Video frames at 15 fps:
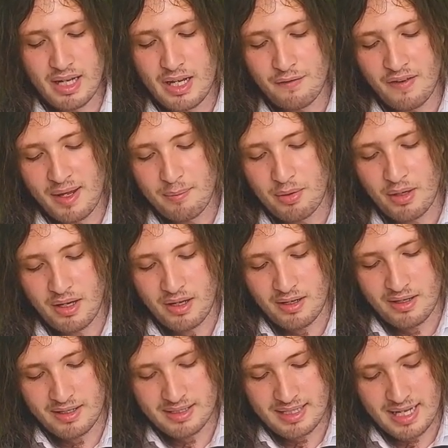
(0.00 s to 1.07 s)
If I put
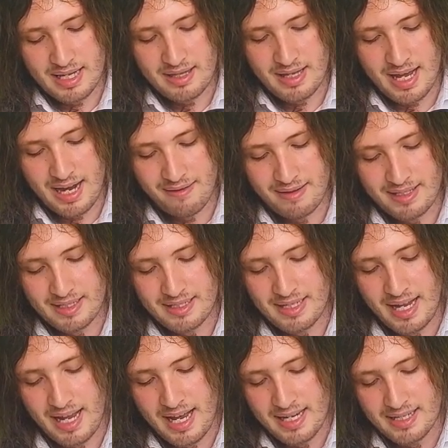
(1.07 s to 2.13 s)
R, say, there
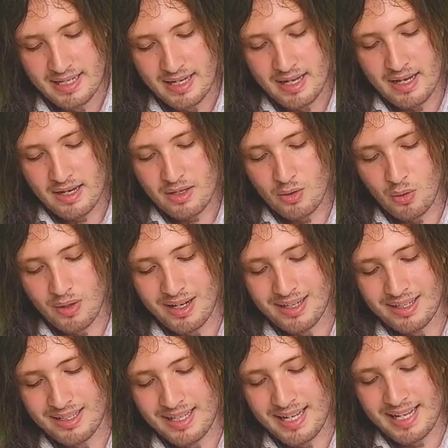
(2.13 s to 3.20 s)
instead, you're
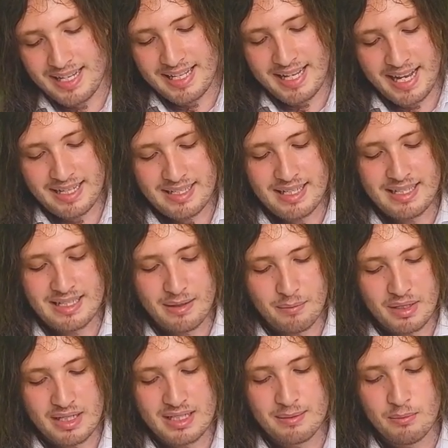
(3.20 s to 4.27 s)
clearly getting
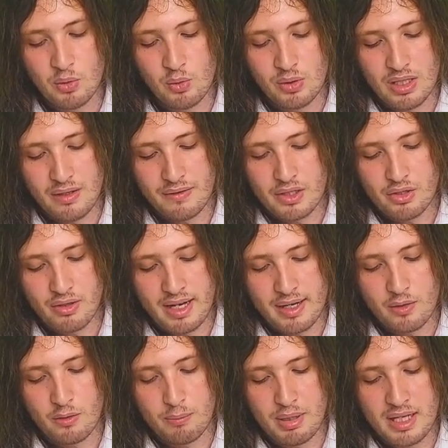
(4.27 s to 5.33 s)
something smaller for
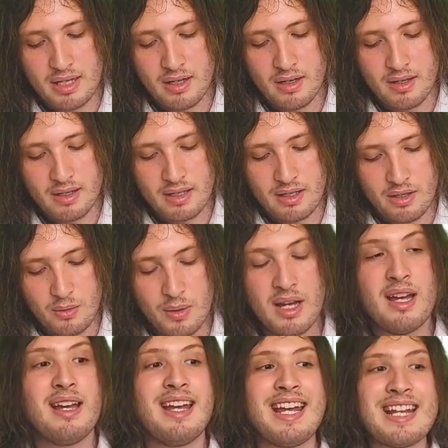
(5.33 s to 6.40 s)
triangle PRQ.
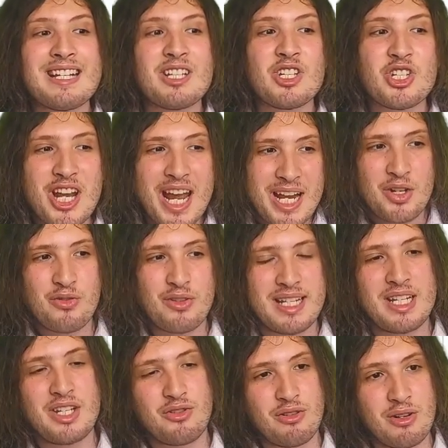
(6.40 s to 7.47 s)
It's generally
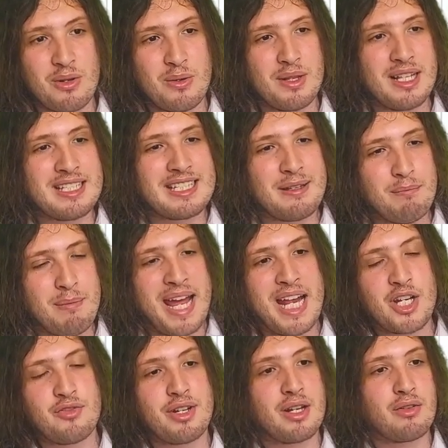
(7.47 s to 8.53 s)
true that
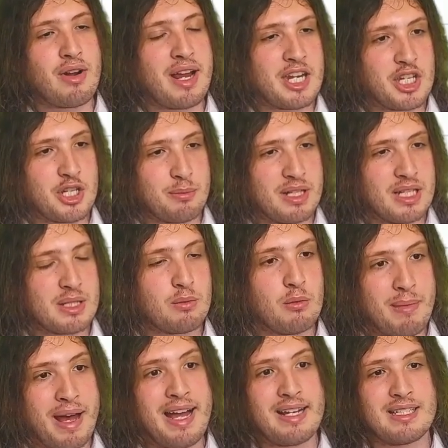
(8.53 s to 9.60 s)
symmetric arrangements will
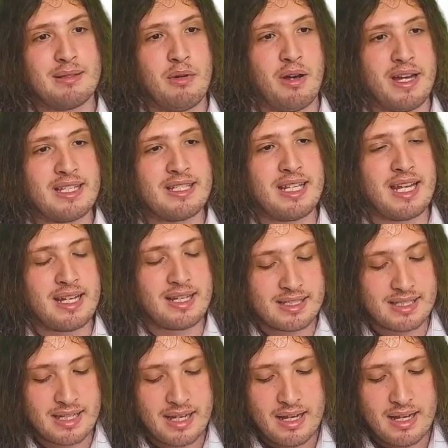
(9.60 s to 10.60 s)
maximize things.